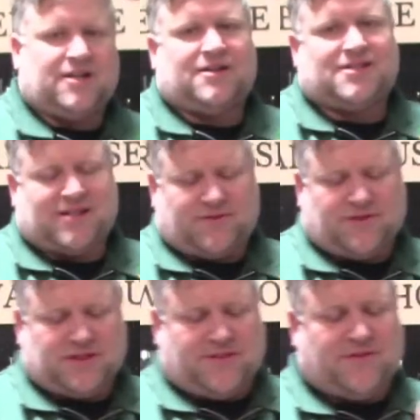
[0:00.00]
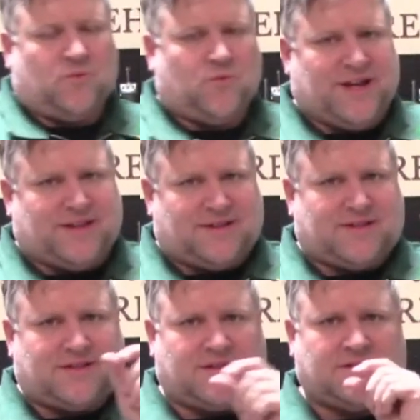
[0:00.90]
several different
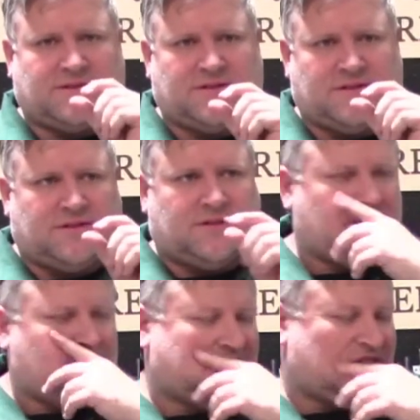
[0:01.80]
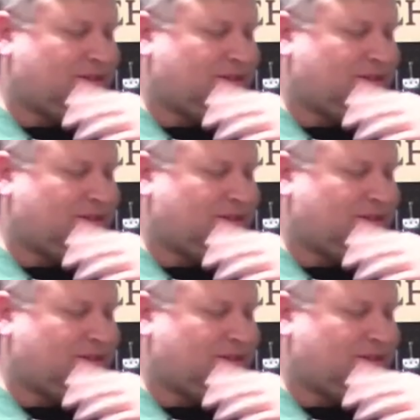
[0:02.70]
widths. So